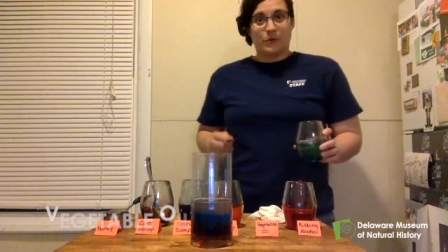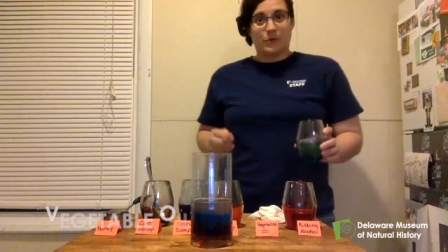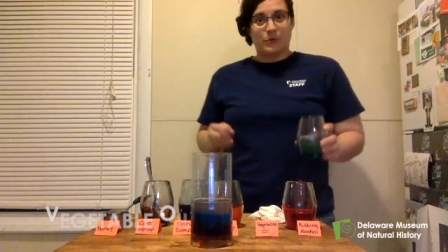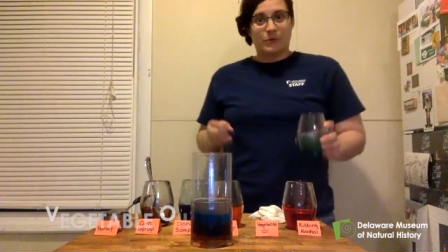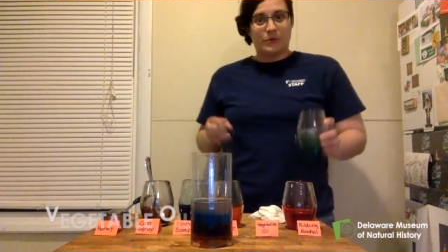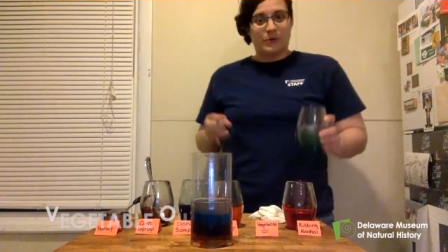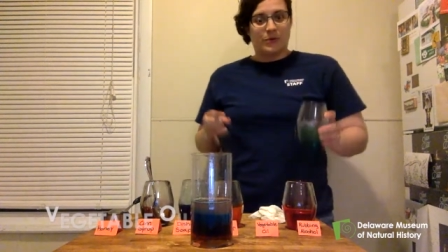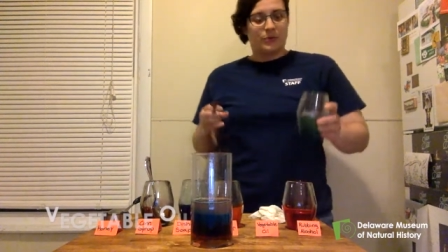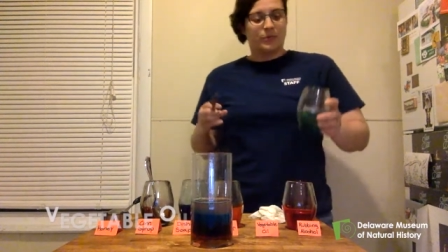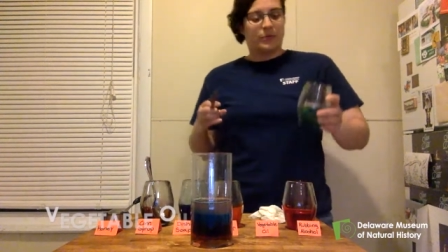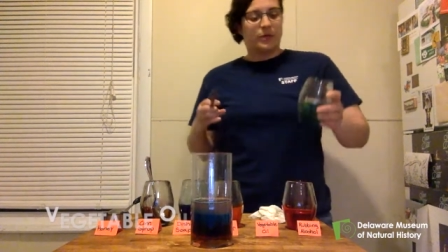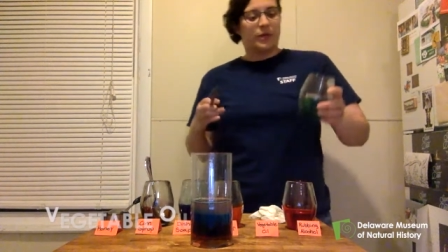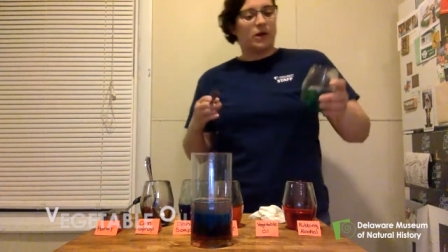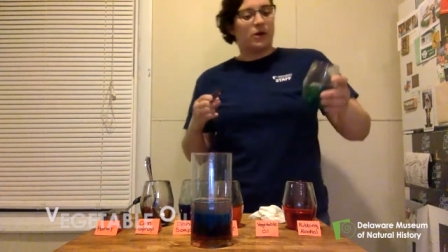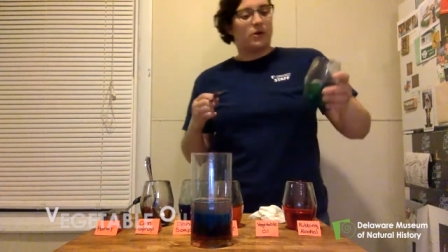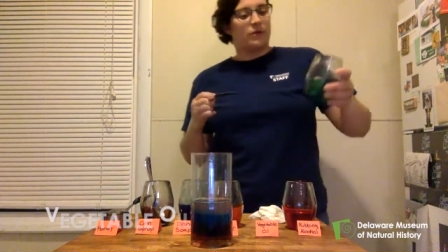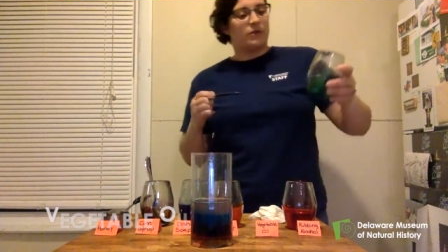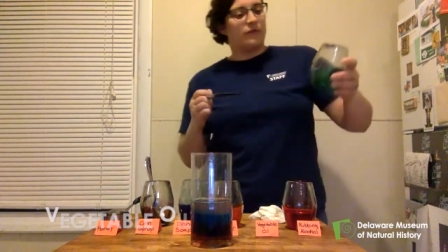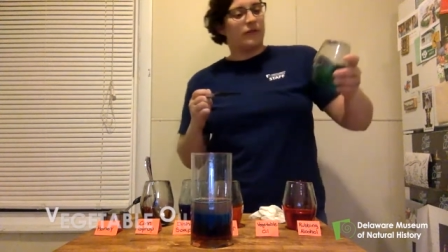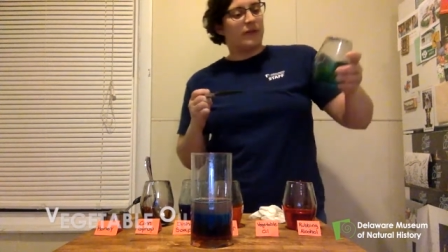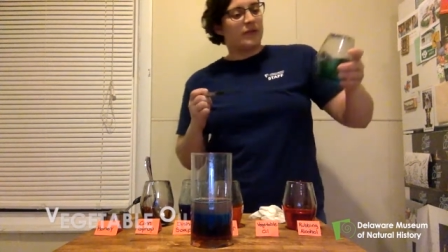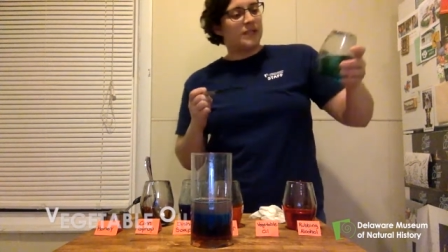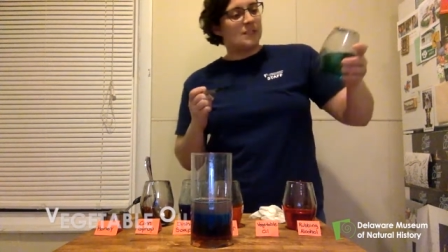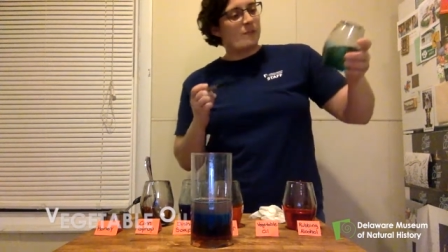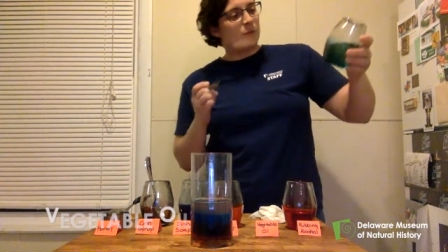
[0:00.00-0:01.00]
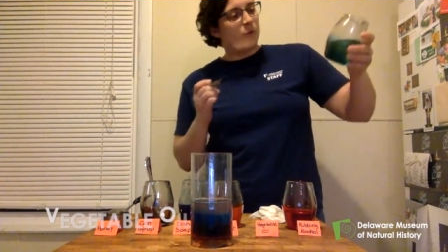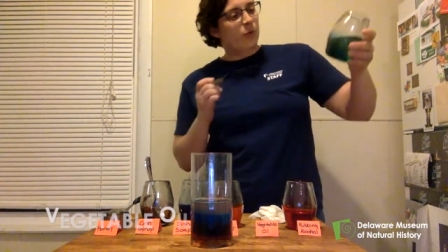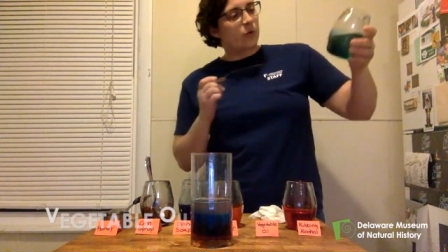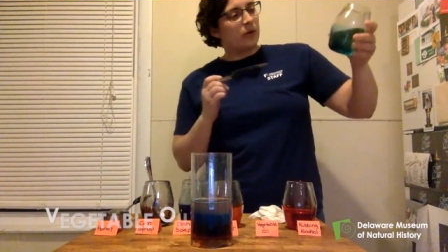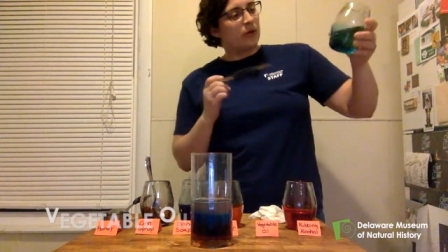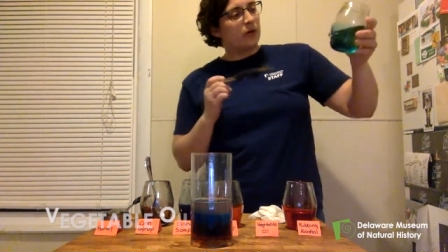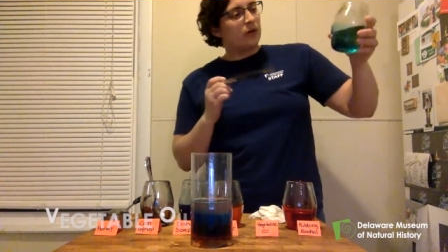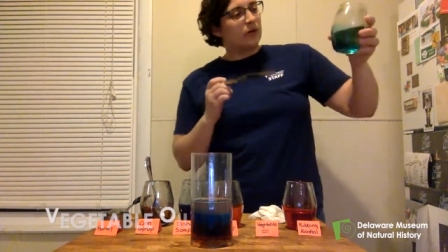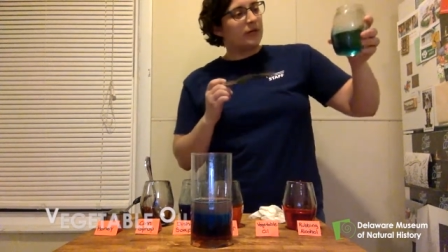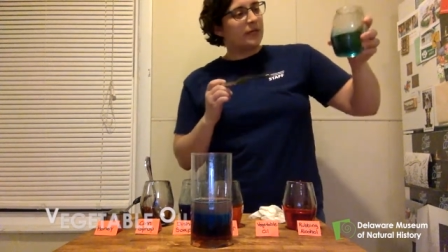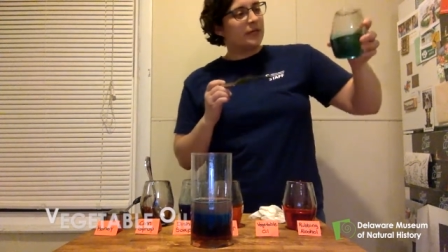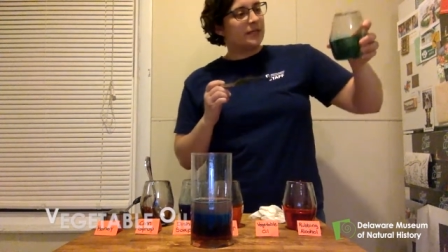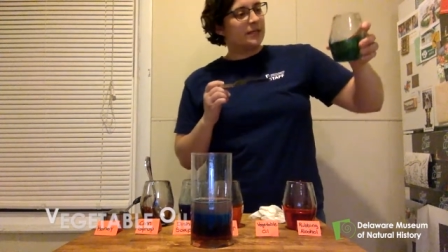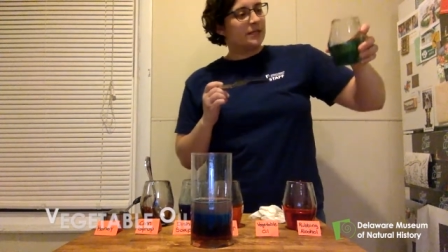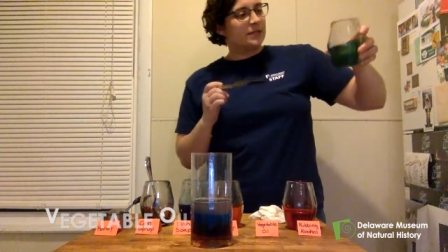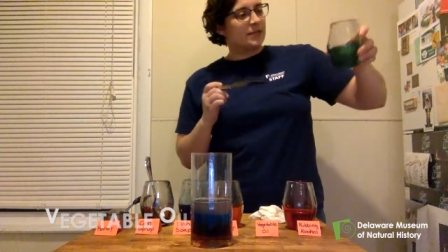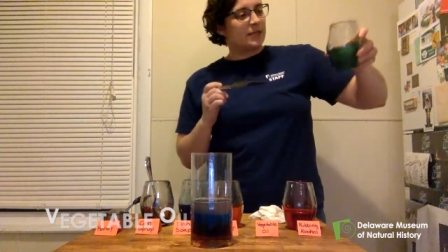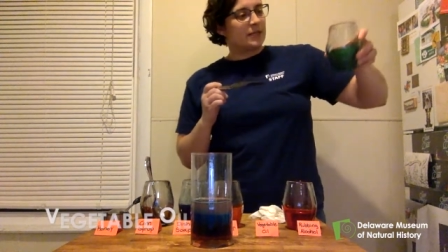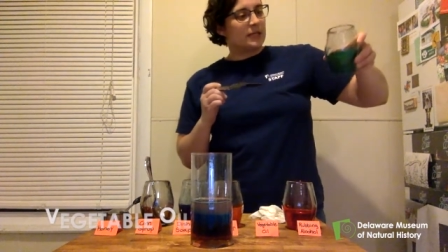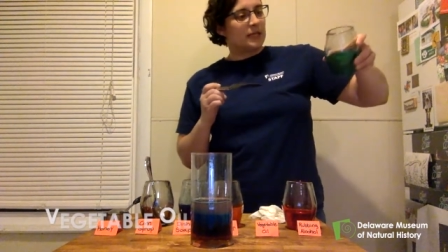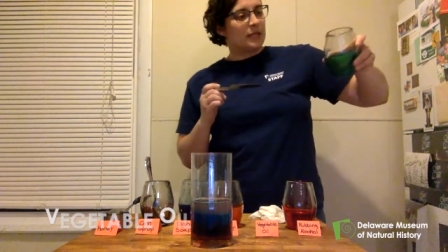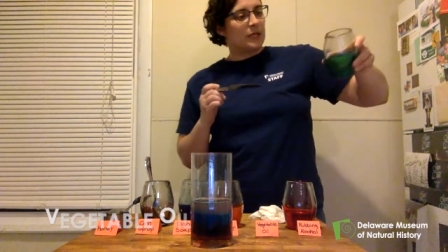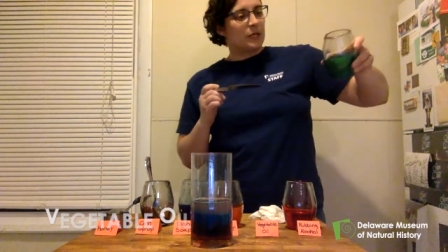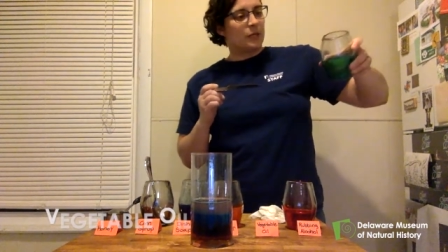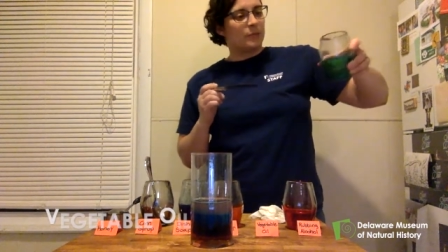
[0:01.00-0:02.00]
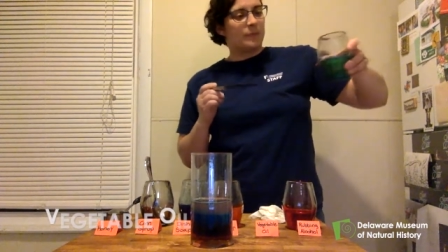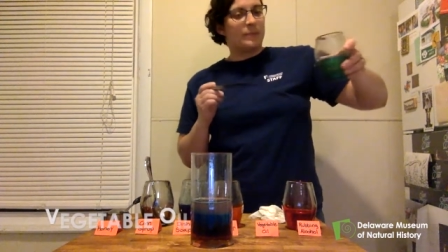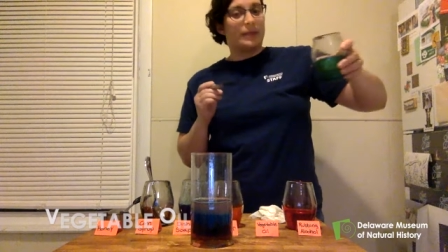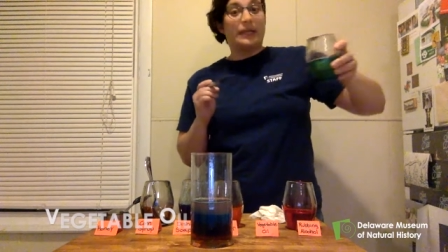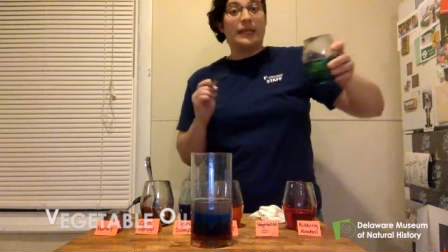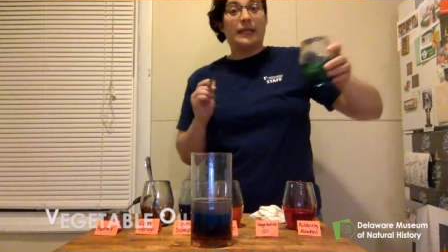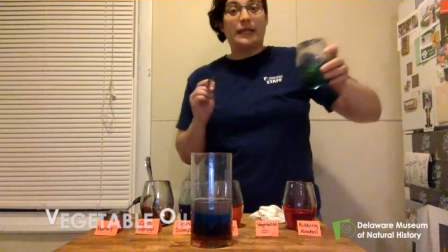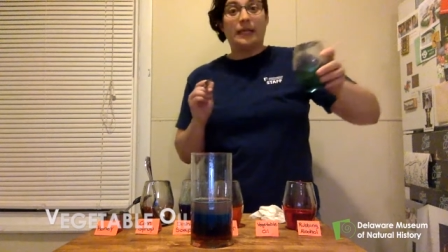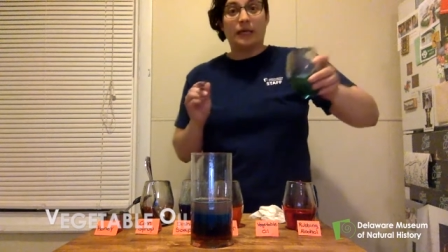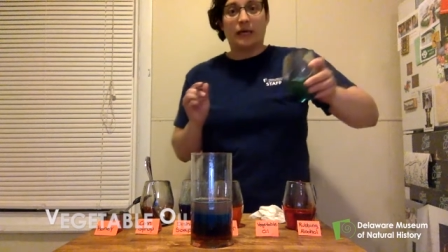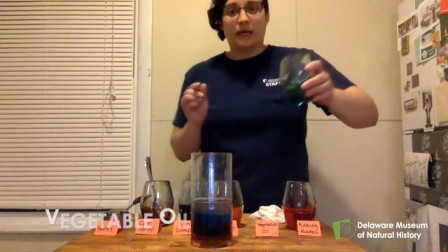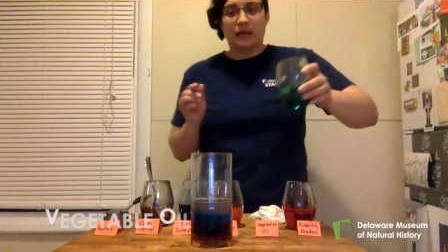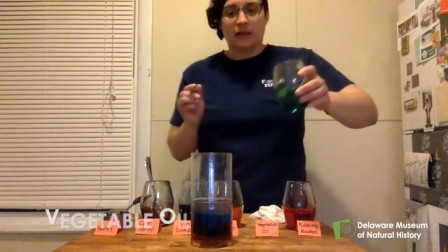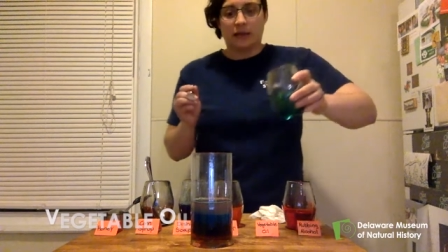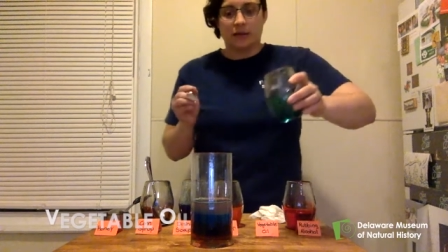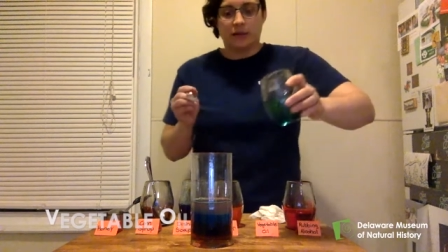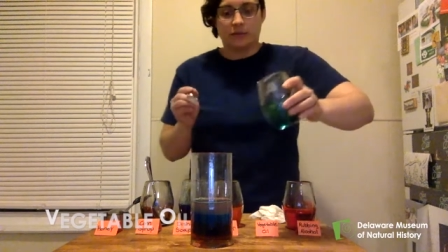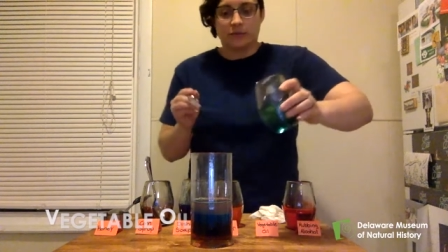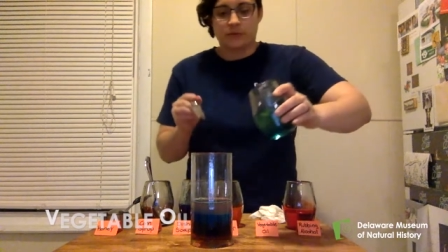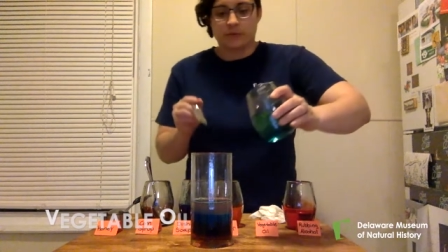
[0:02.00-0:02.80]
Here we go, and the vegetable oil is a little bit yellow,